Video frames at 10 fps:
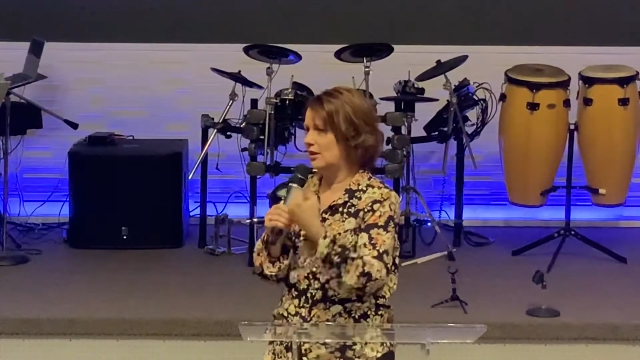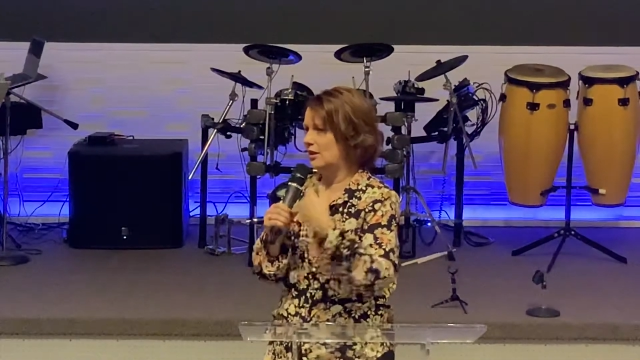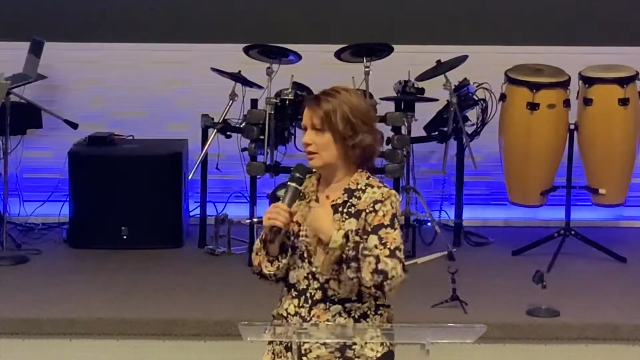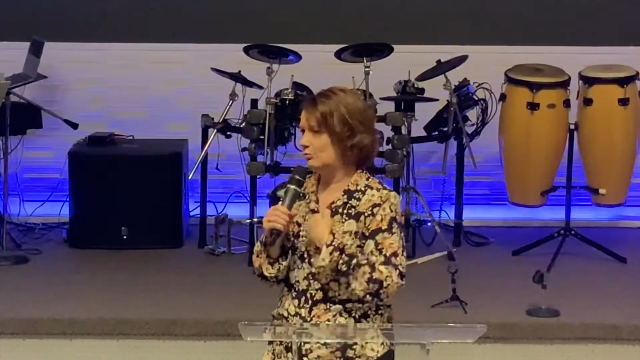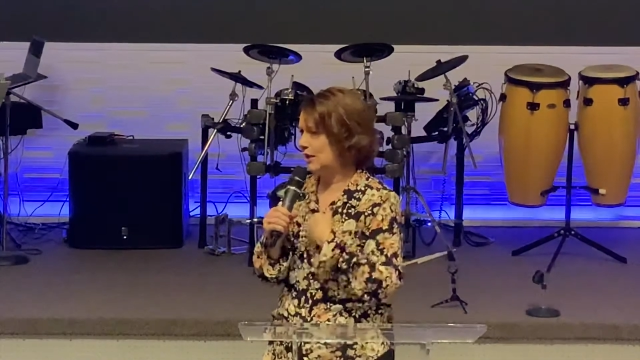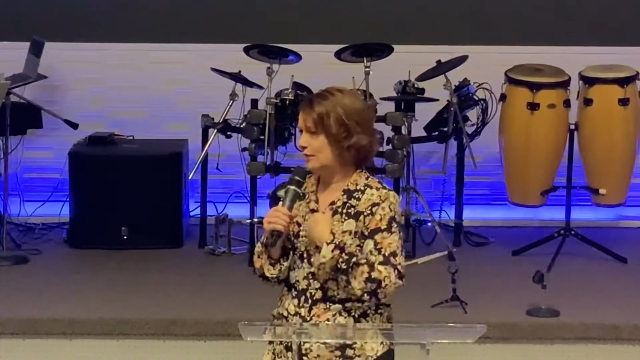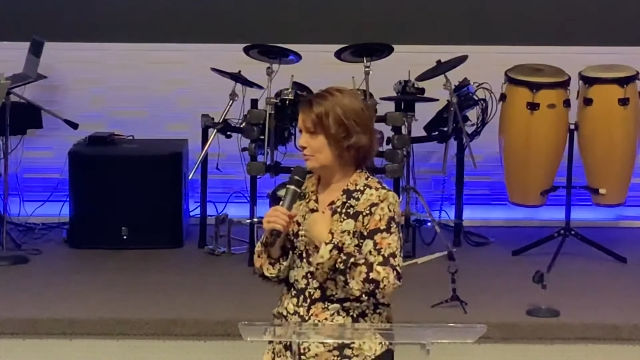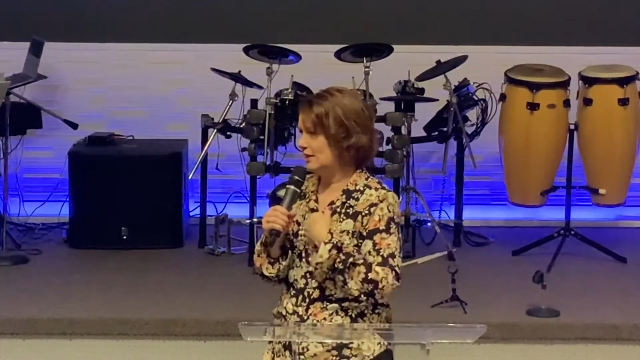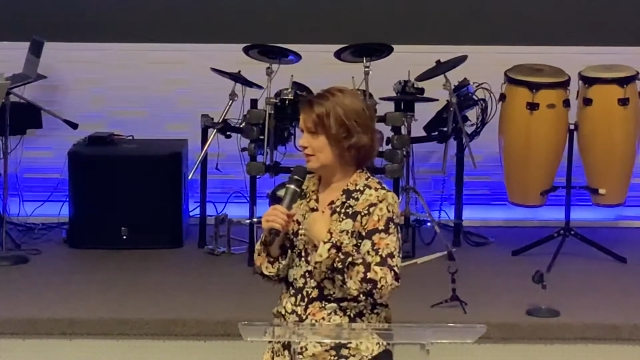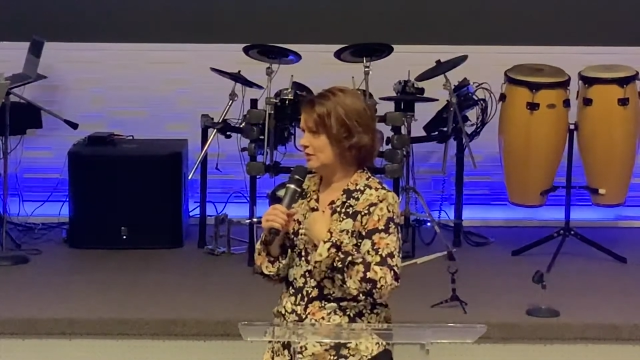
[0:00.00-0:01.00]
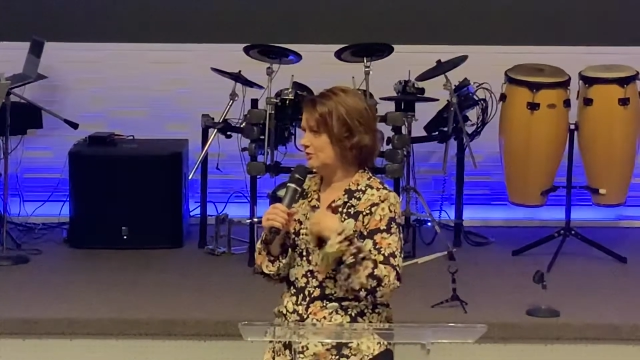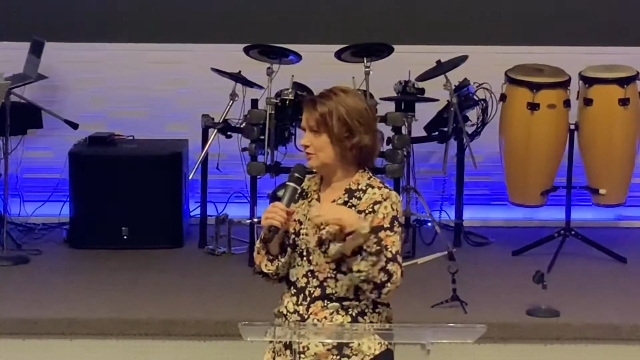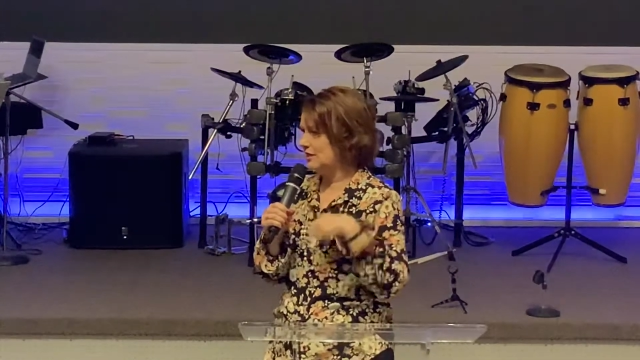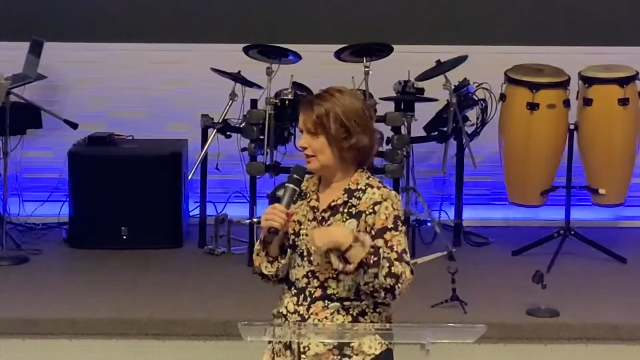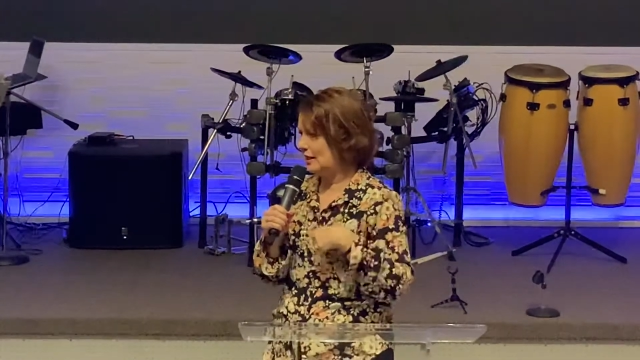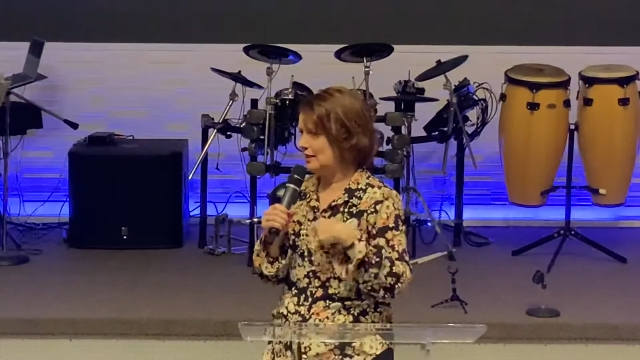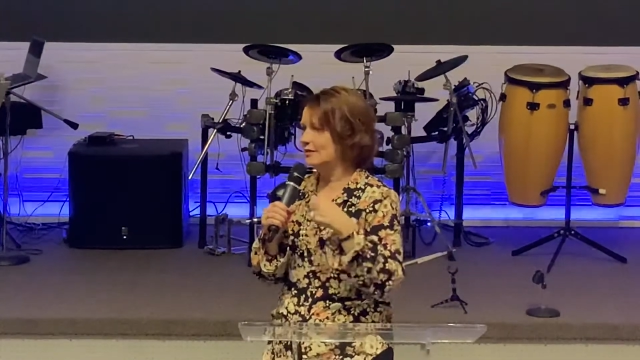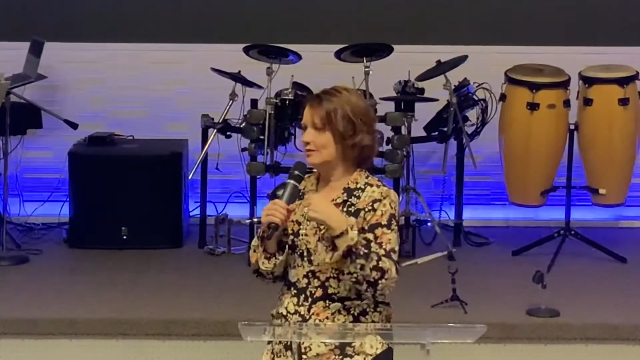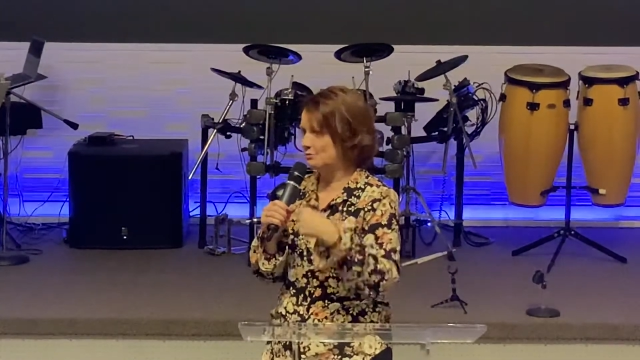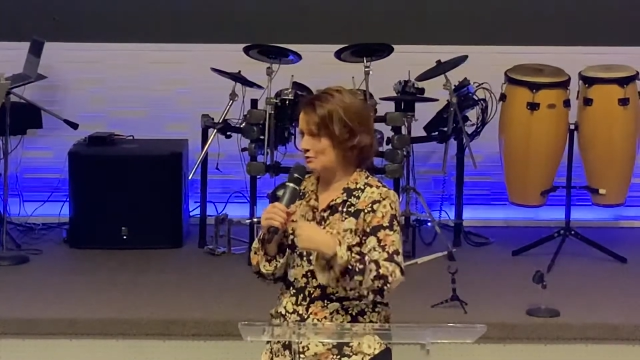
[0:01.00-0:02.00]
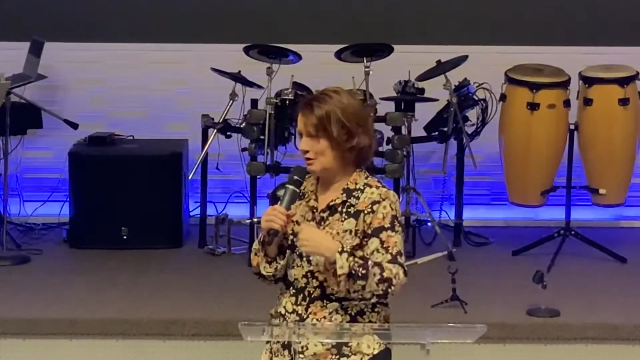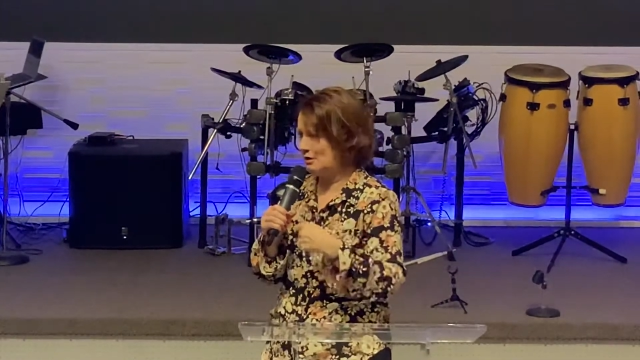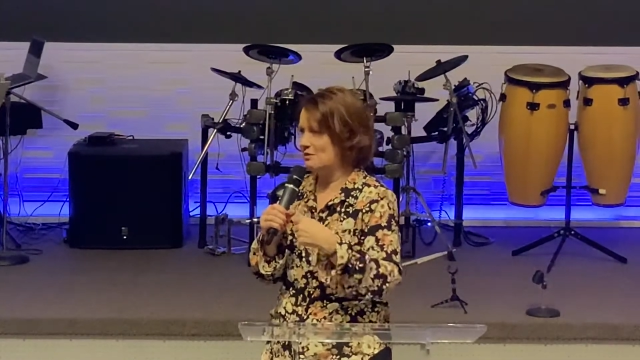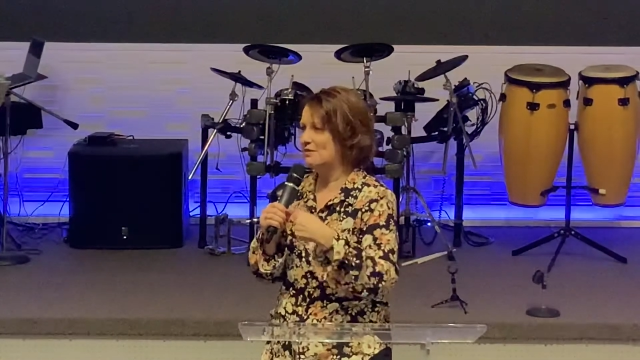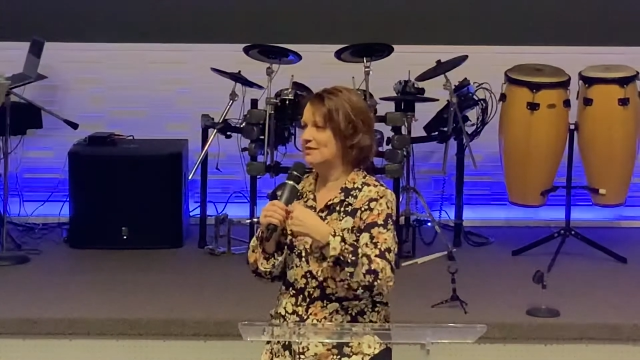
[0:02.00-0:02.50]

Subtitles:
and apply to myself today, tomorrow?